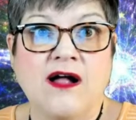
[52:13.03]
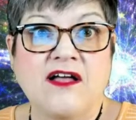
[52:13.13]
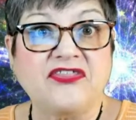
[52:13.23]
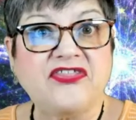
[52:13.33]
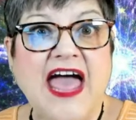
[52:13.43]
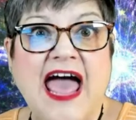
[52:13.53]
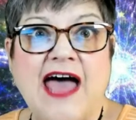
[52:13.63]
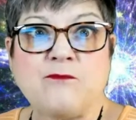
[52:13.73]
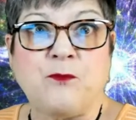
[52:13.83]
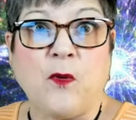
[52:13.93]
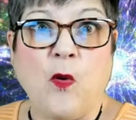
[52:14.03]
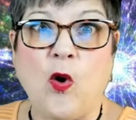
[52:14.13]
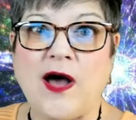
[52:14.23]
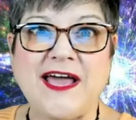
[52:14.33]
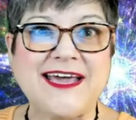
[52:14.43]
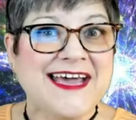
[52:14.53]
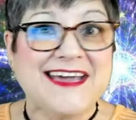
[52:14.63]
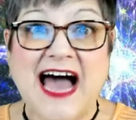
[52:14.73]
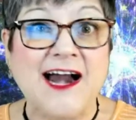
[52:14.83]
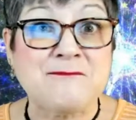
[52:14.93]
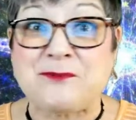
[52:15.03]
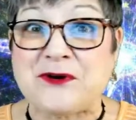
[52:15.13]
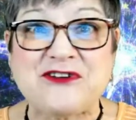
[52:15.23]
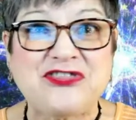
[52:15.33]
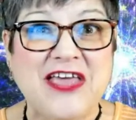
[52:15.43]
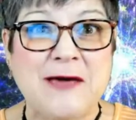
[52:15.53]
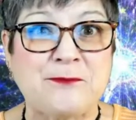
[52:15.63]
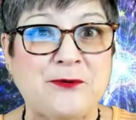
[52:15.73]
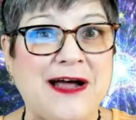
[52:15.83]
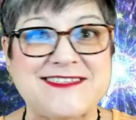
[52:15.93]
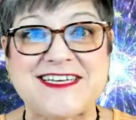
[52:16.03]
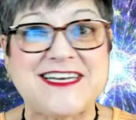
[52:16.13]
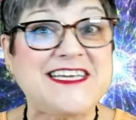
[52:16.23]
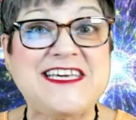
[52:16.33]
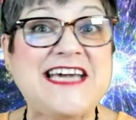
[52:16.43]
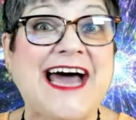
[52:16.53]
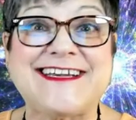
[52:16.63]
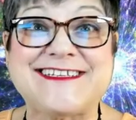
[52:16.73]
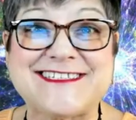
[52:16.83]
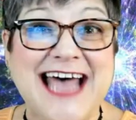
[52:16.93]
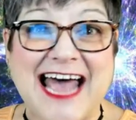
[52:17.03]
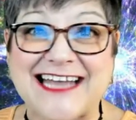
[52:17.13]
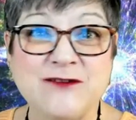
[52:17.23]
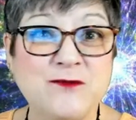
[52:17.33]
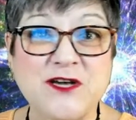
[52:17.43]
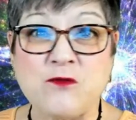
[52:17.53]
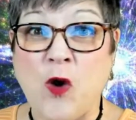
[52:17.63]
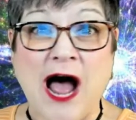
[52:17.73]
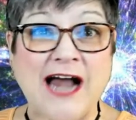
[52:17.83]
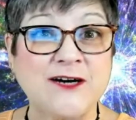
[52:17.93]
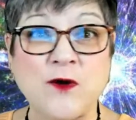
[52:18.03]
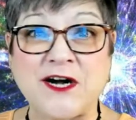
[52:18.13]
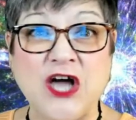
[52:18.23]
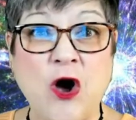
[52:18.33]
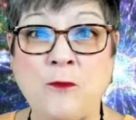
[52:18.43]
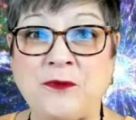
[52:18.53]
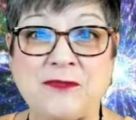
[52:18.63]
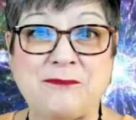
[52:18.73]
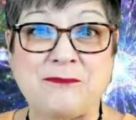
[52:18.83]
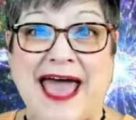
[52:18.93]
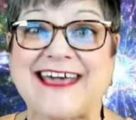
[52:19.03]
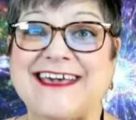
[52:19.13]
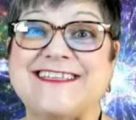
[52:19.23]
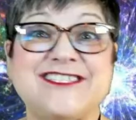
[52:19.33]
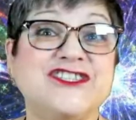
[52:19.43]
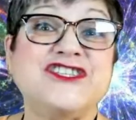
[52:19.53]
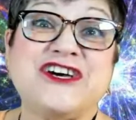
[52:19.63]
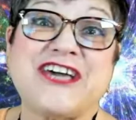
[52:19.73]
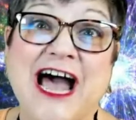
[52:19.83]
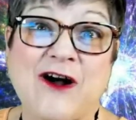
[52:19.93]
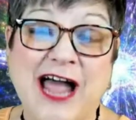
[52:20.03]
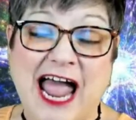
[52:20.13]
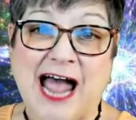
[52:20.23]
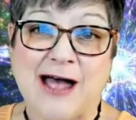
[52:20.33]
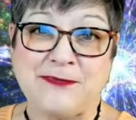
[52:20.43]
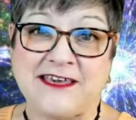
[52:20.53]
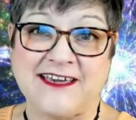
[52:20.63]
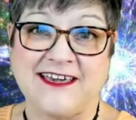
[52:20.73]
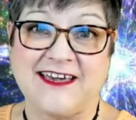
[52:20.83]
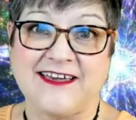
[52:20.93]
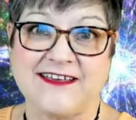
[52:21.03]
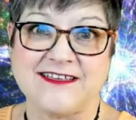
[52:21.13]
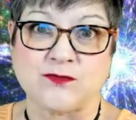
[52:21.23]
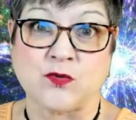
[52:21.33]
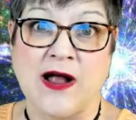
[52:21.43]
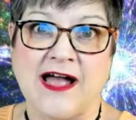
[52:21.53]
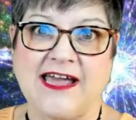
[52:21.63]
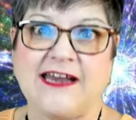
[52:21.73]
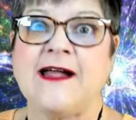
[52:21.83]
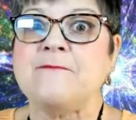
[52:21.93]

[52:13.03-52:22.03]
that boy got a birthday present and he got exactly what he wanted when he opened the package, and look how happy he is, right?